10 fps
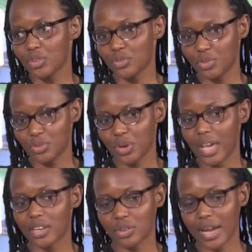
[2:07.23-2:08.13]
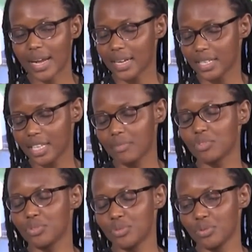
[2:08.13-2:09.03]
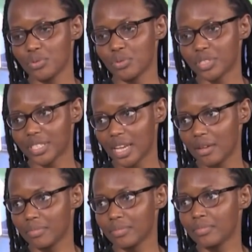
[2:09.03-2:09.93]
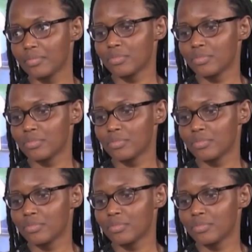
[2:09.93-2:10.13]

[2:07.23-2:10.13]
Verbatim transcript: to do, and to encourage them to do STEM